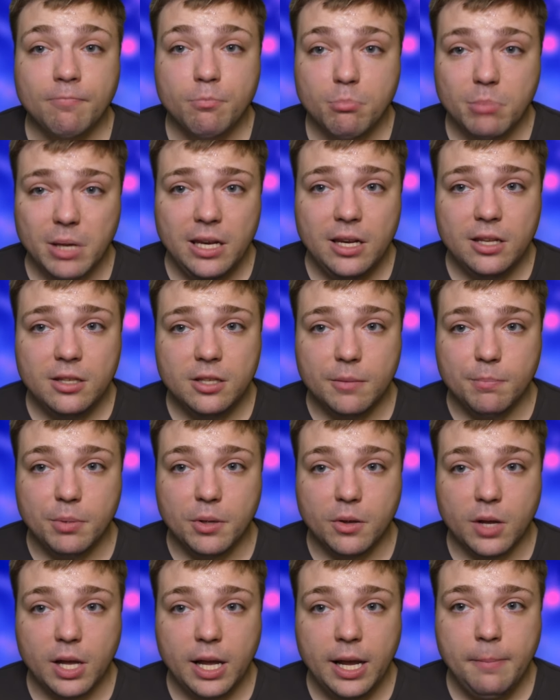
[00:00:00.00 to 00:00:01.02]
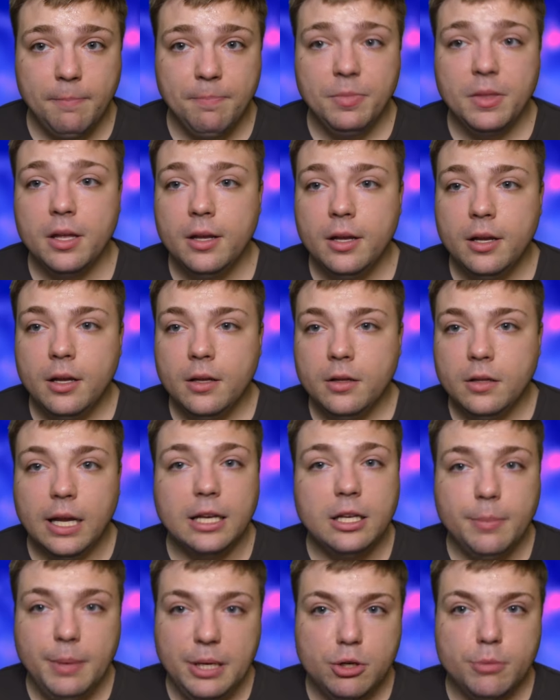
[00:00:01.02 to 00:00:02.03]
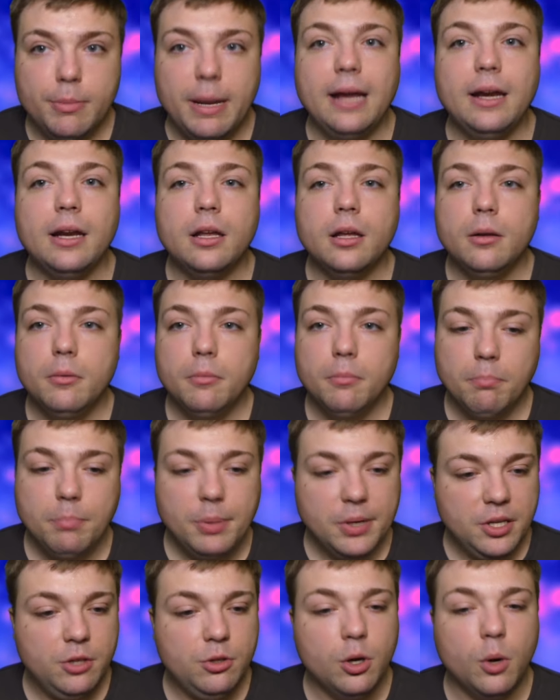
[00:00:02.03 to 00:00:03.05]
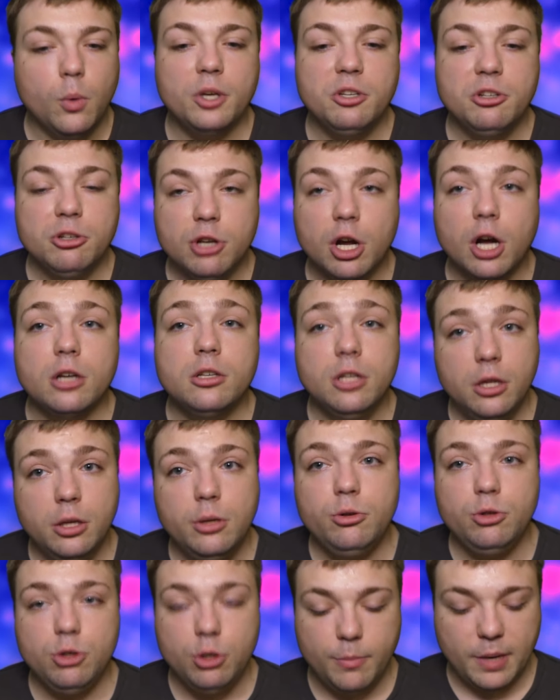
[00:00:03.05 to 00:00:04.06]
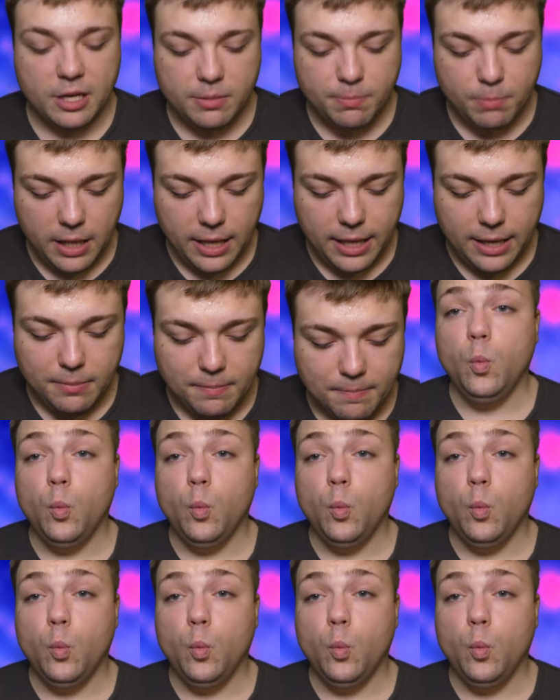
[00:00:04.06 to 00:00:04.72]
Plain and simple, okay? Not to be dramatic, but you don't want your dog to lose too much blood.